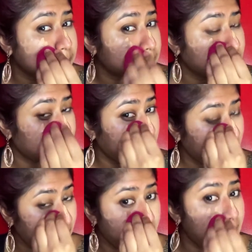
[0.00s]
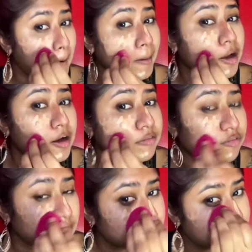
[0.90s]
See, it covers
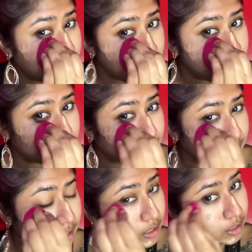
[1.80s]
up everything.